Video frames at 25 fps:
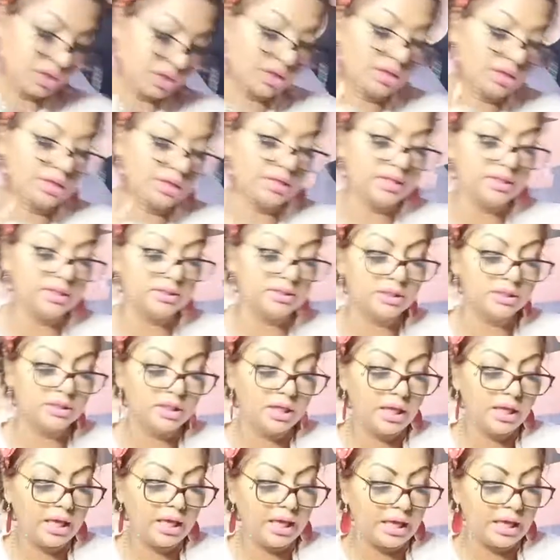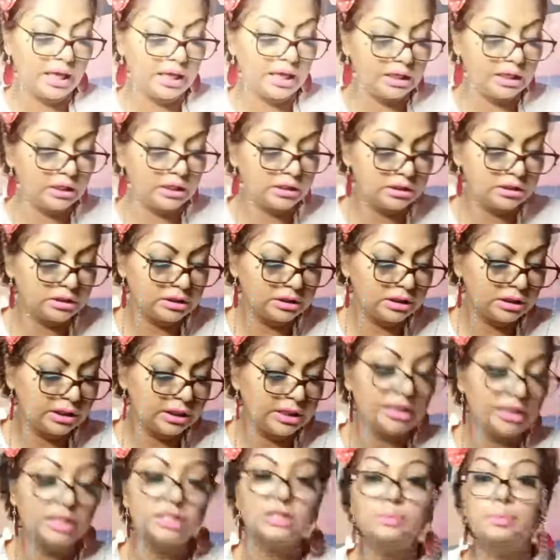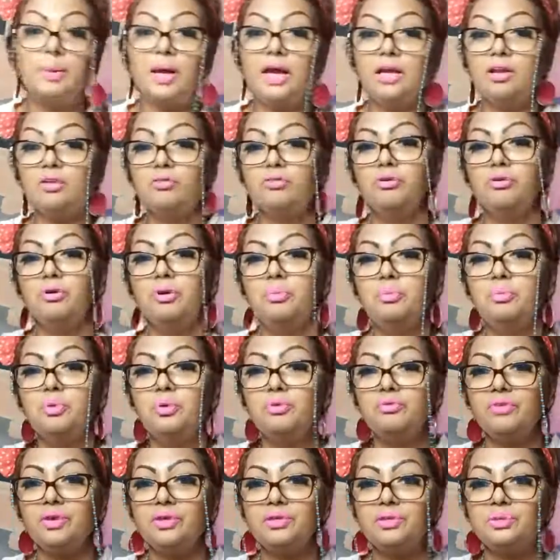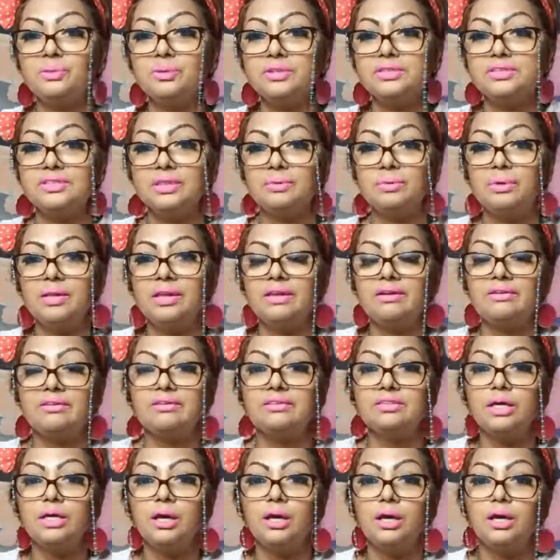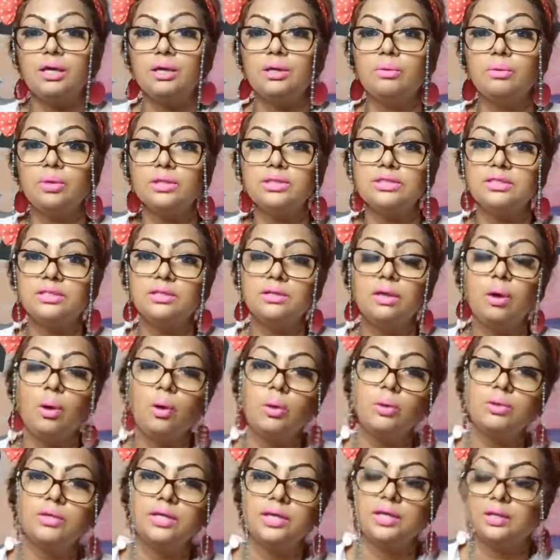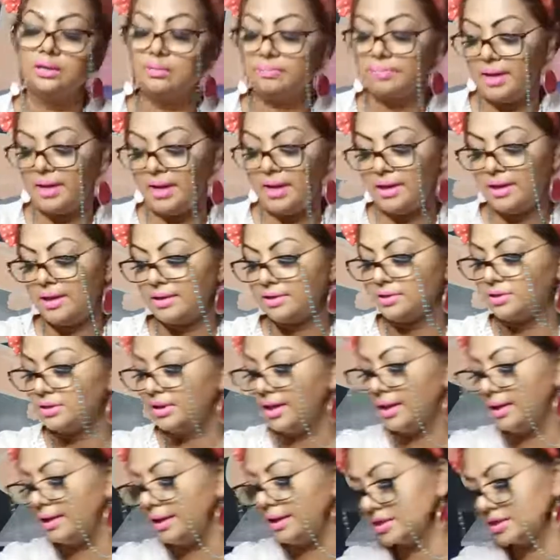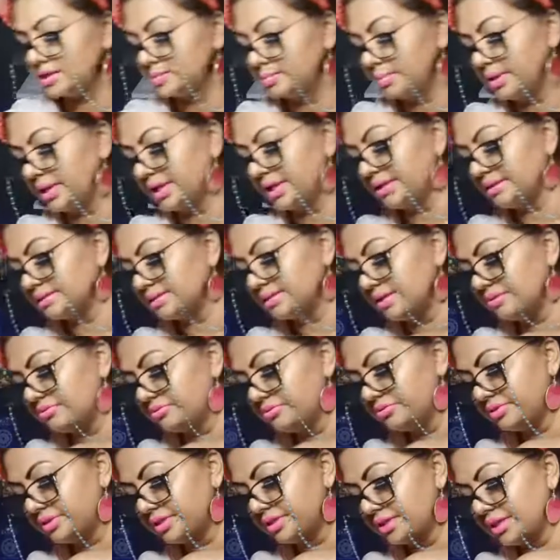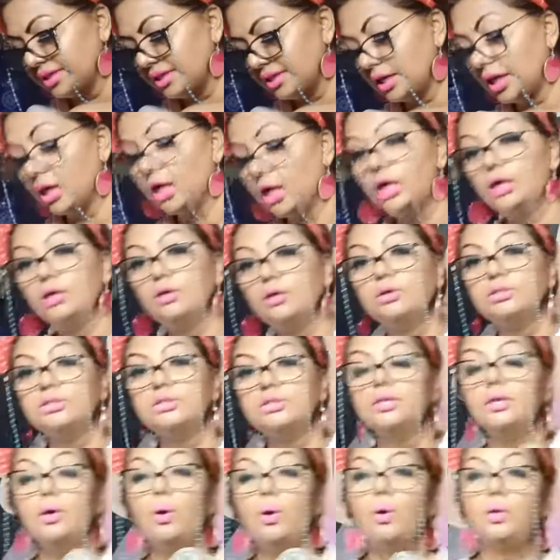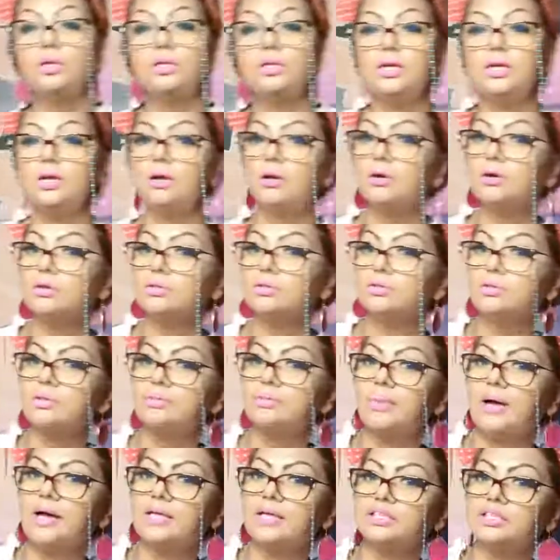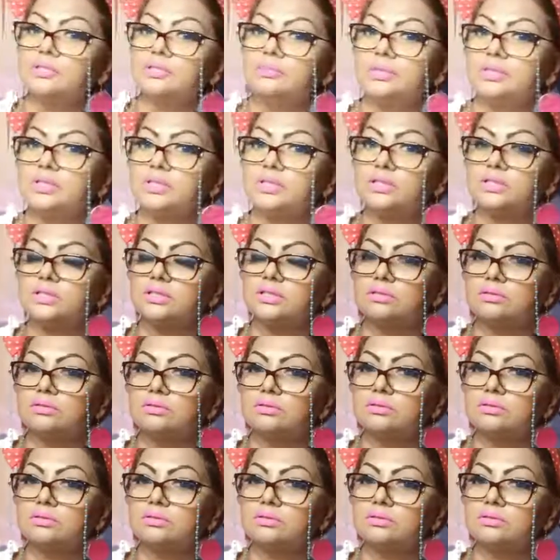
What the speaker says: Yes, and in spite of moving towards someone else, you are still holding back. So that explains everything. You're still holding onto the past person.